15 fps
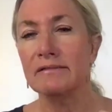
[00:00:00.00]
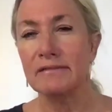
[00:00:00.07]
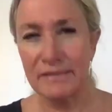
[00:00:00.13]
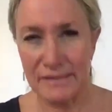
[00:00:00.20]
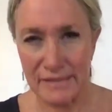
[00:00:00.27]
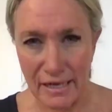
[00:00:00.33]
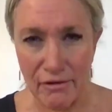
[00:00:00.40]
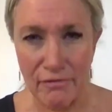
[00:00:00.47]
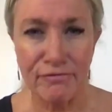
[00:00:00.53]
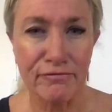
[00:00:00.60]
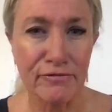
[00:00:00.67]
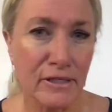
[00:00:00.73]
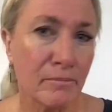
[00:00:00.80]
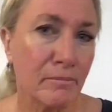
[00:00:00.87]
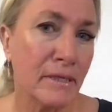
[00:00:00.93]

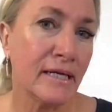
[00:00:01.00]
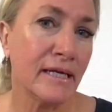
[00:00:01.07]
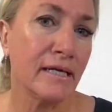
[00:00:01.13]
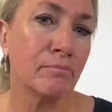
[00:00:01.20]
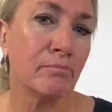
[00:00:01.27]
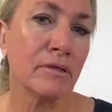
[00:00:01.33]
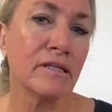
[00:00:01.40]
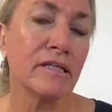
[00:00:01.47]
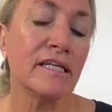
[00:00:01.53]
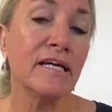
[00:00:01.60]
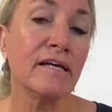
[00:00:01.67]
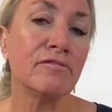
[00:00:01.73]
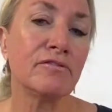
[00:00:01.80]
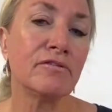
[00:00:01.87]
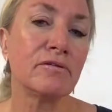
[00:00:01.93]
self-limiting
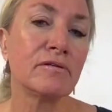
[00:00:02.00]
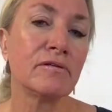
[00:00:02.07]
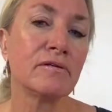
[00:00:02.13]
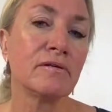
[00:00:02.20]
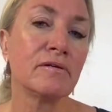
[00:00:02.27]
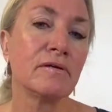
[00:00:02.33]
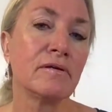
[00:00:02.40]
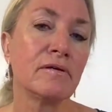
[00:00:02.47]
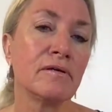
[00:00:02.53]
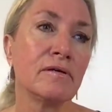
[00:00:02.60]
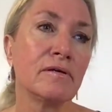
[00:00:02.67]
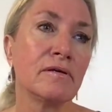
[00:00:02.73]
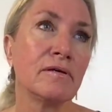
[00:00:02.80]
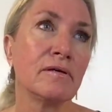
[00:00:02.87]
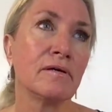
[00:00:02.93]
beliefs
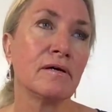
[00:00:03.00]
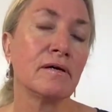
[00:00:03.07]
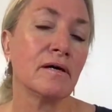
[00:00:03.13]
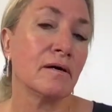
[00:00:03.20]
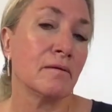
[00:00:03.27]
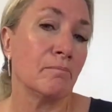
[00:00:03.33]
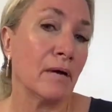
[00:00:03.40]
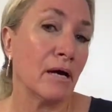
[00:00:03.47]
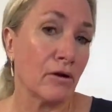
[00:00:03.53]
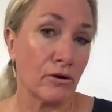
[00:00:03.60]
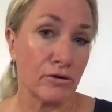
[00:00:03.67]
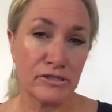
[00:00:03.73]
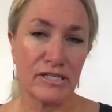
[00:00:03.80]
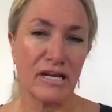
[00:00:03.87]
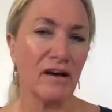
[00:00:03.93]
about
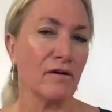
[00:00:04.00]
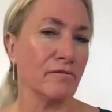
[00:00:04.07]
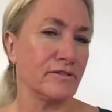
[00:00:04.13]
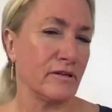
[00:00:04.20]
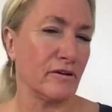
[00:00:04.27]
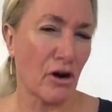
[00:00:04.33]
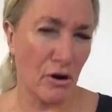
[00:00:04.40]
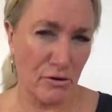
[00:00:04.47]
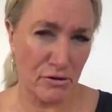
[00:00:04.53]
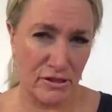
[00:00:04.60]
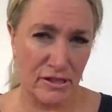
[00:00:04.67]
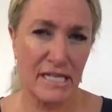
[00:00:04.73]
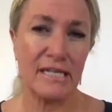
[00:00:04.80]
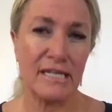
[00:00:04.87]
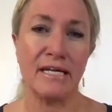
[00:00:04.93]
ourselves, our
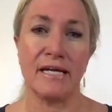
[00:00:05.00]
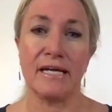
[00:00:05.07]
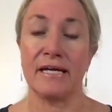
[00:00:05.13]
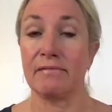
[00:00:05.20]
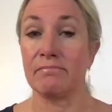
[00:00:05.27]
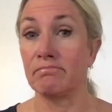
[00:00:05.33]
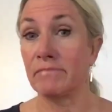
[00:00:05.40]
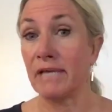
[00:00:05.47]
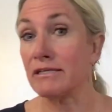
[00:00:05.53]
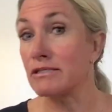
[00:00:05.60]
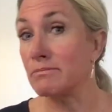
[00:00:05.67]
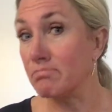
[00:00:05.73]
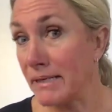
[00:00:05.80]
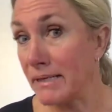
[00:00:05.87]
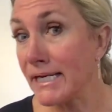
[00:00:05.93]
thinking that's
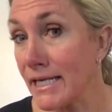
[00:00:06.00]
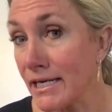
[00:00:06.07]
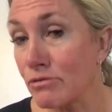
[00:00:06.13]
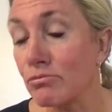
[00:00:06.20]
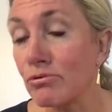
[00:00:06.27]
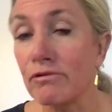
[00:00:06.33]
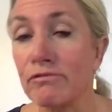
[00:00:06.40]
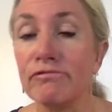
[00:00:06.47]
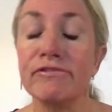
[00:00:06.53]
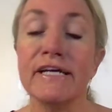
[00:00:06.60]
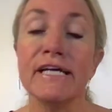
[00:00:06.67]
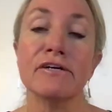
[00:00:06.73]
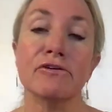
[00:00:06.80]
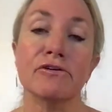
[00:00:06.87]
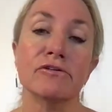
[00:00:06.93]
being
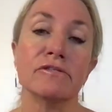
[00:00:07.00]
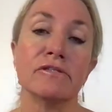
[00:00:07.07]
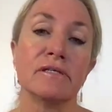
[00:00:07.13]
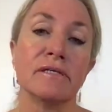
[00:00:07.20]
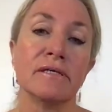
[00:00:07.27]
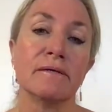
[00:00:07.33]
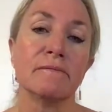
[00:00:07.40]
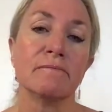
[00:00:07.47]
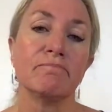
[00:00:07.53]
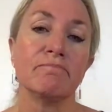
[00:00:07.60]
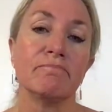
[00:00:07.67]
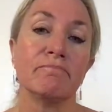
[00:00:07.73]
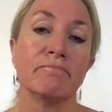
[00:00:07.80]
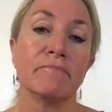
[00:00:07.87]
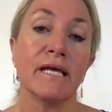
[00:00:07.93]
revealed?
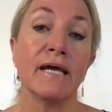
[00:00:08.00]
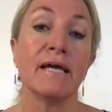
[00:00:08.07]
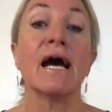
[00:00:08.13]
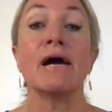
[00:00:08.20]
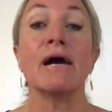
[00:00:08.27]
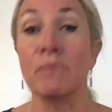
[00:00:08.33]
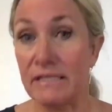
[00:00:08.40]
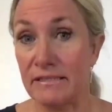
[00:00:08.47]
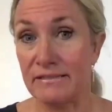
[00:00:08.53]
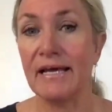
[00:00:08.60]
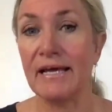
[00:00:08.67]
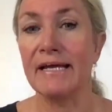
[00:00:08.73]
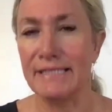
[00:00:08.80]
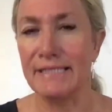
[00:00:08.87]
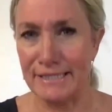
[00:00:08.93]
And I would
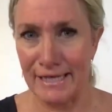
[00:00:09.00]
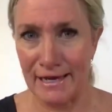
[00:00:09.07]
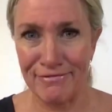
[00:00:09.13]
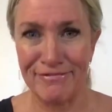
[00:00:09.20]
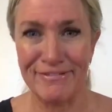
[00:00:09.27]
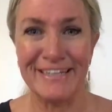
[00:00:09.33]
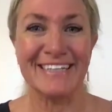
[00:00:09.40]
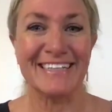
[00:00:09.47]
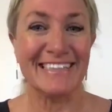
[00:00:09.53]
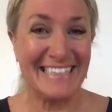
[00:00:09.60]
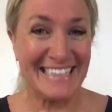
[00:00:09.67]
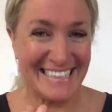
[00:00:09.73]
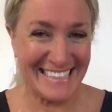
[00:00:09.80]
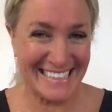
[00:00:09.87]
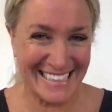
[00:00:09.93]
say definitely
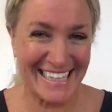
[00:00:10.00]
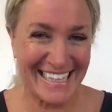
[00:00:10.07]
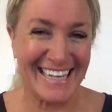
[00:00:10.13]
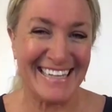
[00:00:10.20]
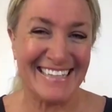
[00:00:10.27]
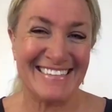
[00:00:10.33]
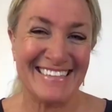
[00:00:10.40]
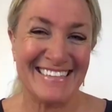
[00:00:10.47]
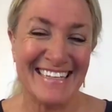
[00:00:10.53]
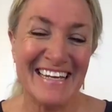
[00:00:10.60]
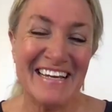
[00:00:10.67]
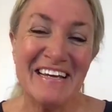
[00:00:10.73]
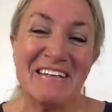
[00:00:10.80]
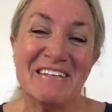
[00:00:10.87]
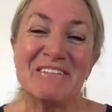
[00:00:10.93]
yes.
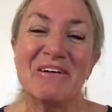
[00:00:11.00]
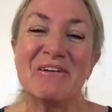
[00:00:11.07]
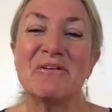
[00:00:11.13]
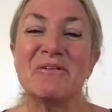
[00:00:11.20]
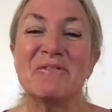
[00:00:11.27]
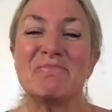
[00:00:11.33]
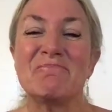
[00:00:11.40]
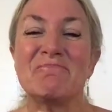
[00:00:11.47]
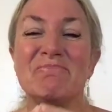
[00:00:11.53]
So